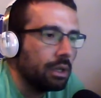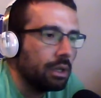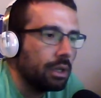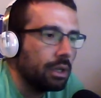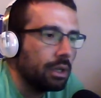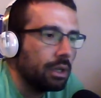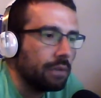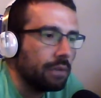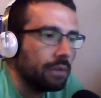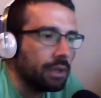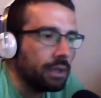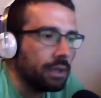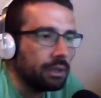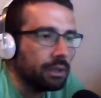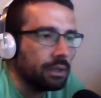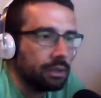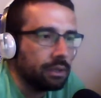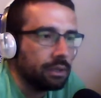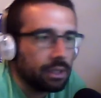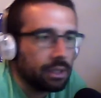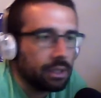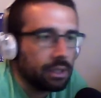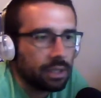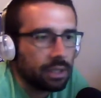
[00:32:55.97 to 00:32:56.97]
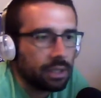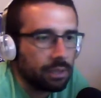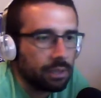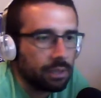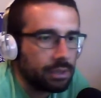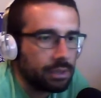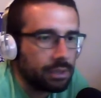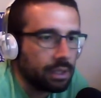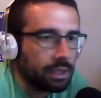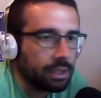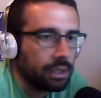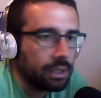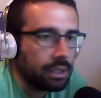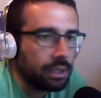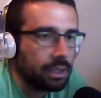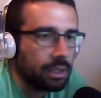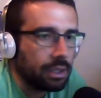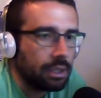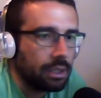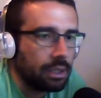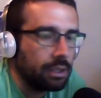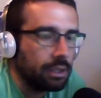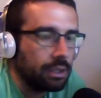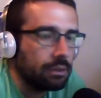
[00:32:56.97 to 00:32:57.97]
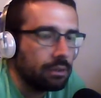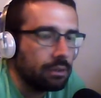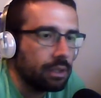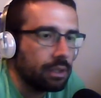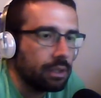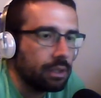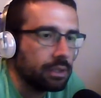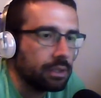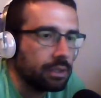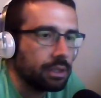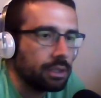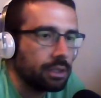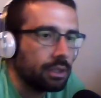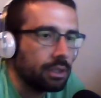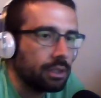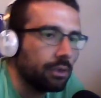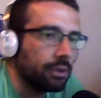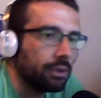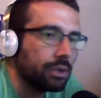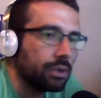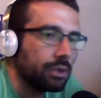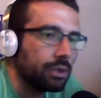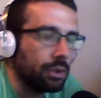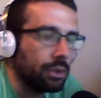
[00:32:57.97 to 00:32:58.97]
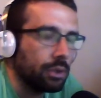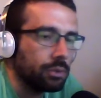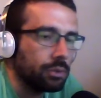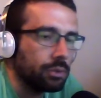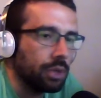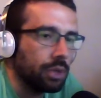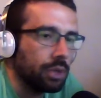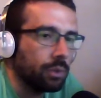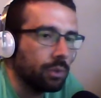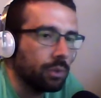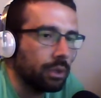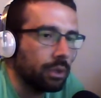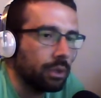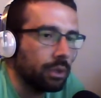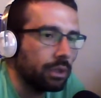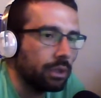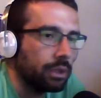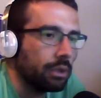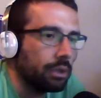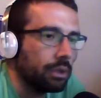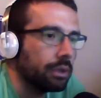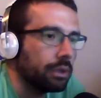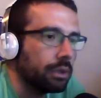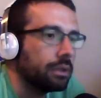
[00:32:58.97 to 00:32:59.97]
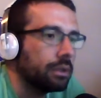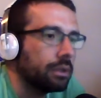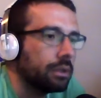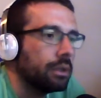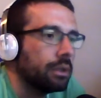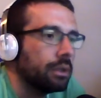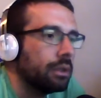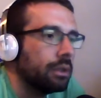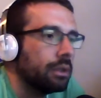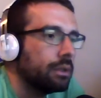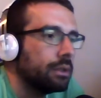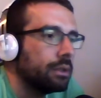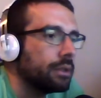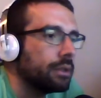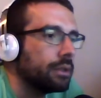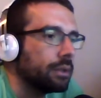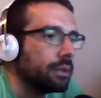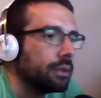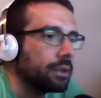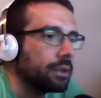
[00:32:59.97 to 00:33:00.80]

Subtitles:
And then he said he was sick, and next thing you know, they're showing him driving away in a cart. So that was